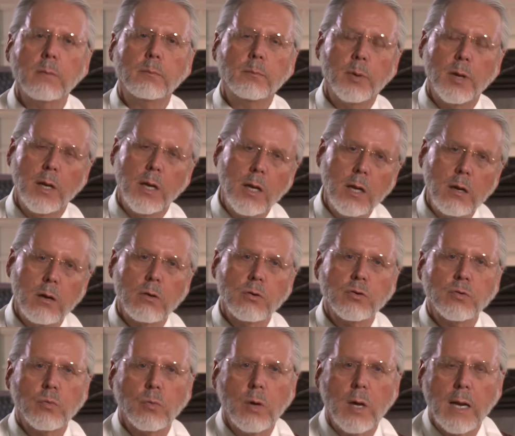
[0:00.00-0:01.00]
But
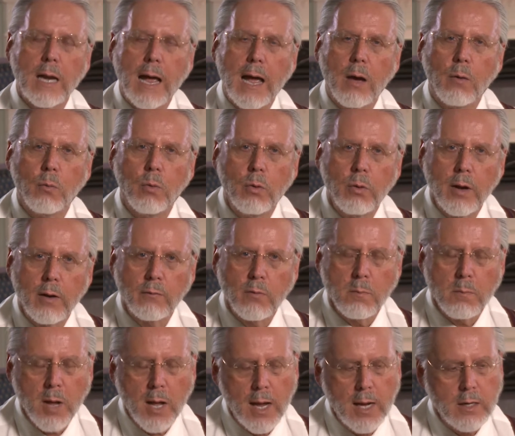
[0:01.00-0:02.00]
here's what I want
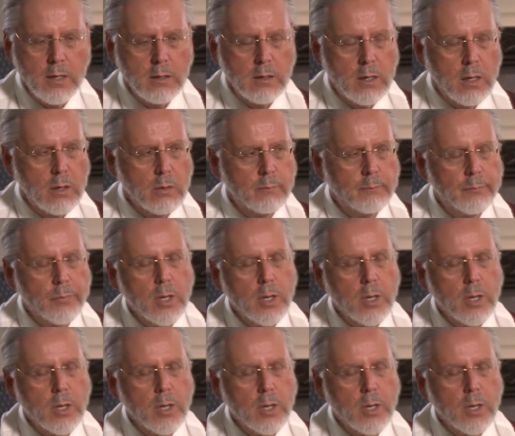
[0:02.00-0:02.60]
everybody to know.